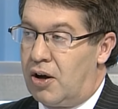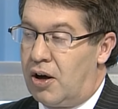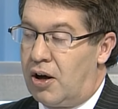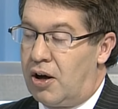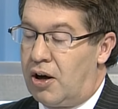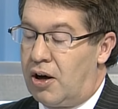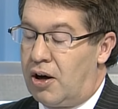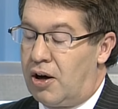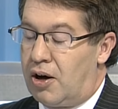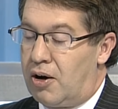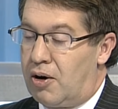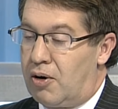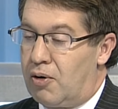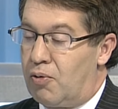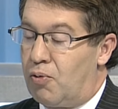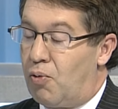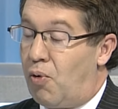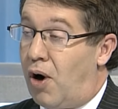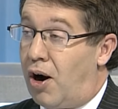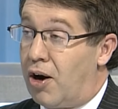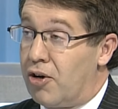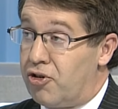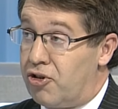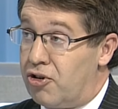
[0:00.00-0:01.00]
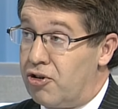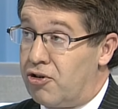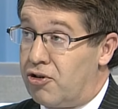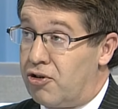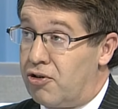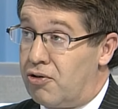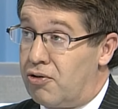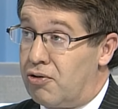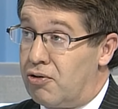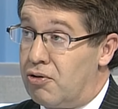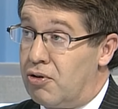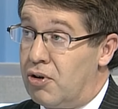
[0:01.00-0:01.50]

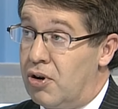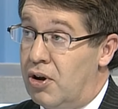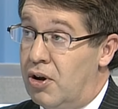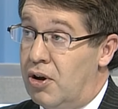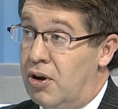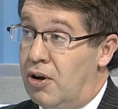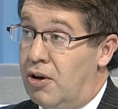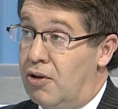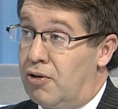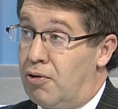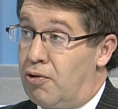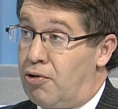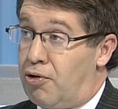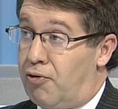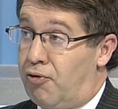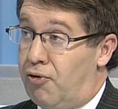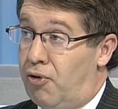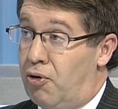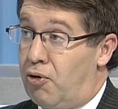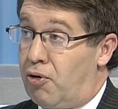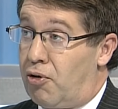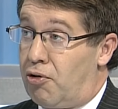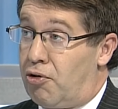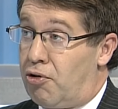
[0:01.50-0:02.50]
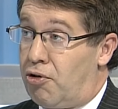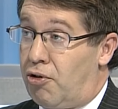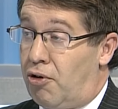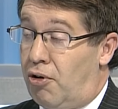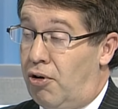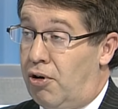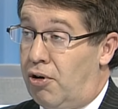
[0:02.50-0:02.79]
Washington, there's a focus